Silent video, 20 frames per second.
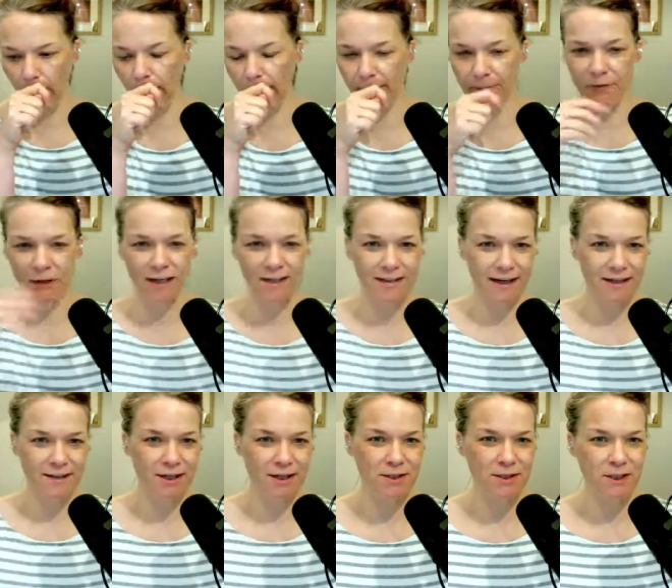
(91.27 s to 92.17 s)
things
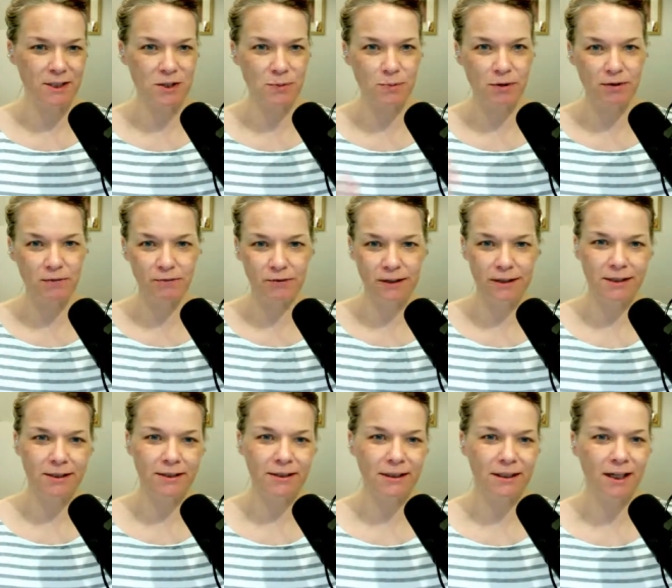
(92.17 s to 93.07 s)
like Dusty
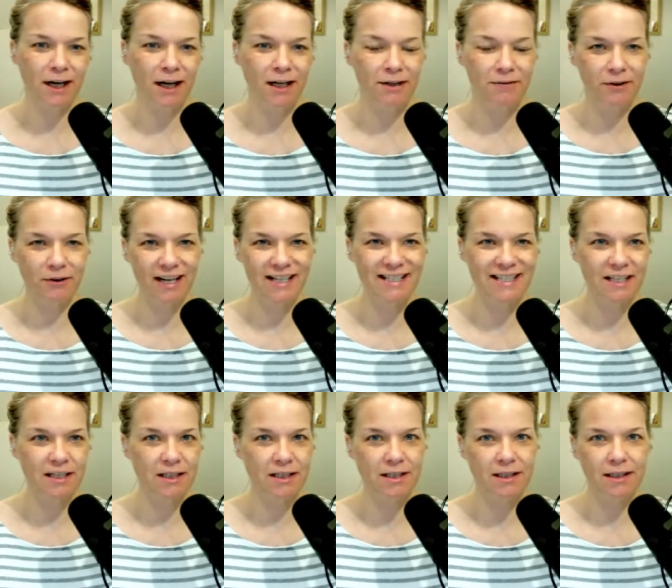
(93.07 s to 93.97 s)
Springfield and Connie
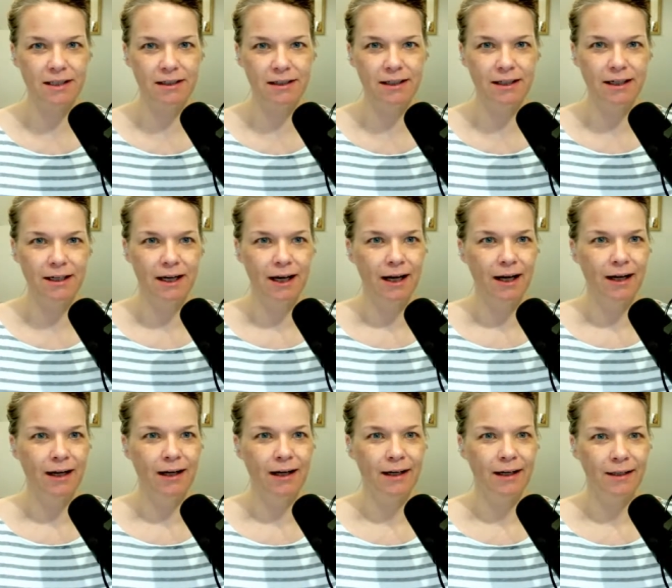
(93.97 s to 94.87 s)
Francis, and
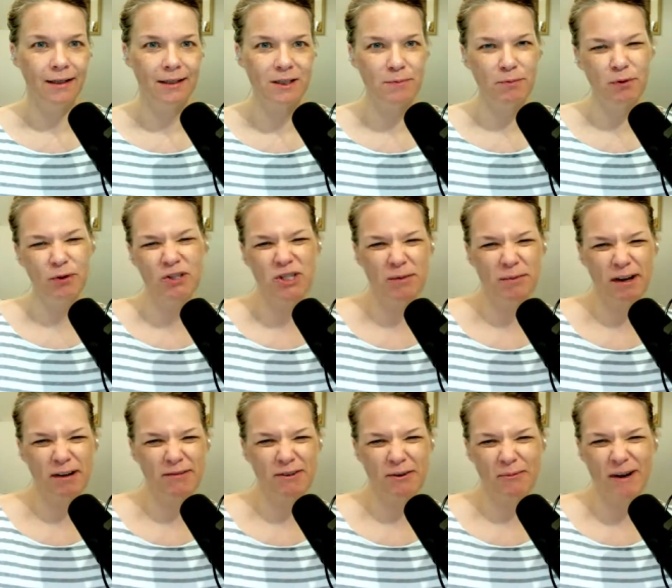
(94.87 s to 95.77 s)
these boots are
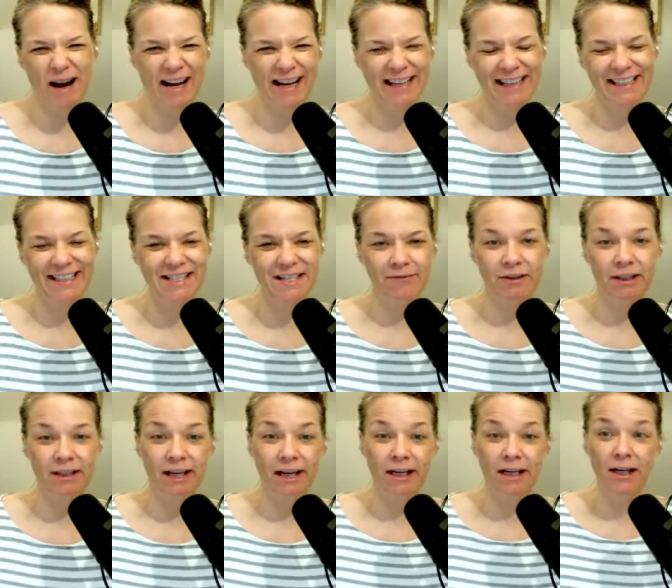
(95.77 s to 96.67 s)
made for walking and stuff
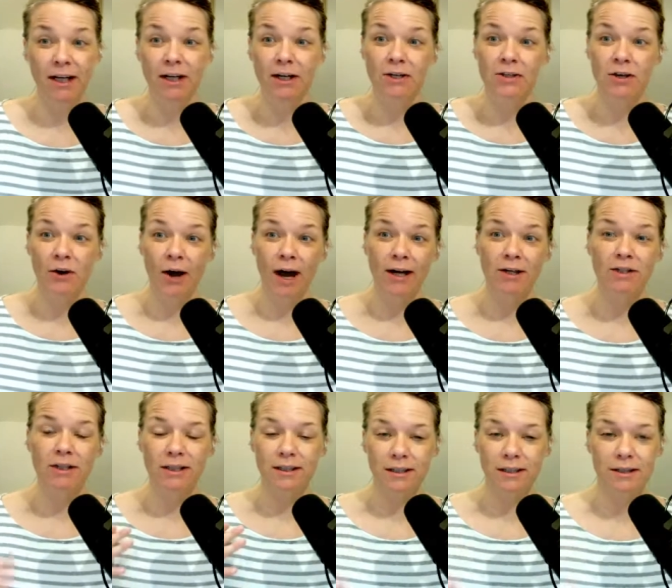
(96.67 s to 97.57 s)
like that. So
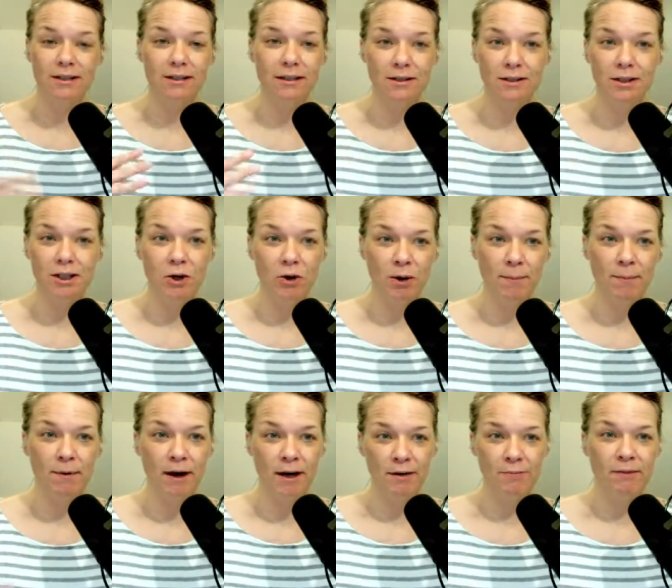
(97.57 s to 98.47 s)
actually, this lower
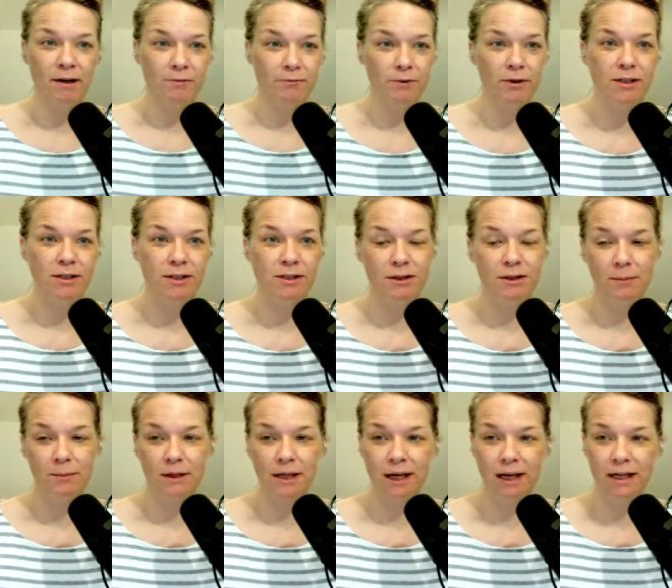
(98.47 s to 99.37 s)
part of my voice is going
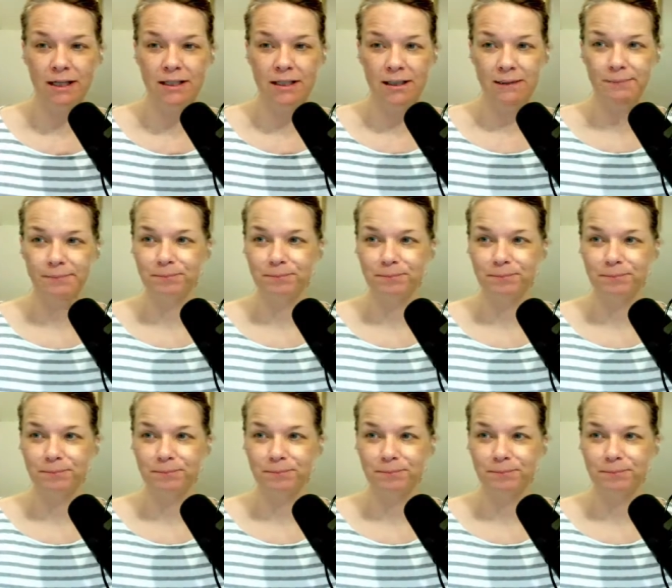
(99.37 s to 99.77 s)
to be handy,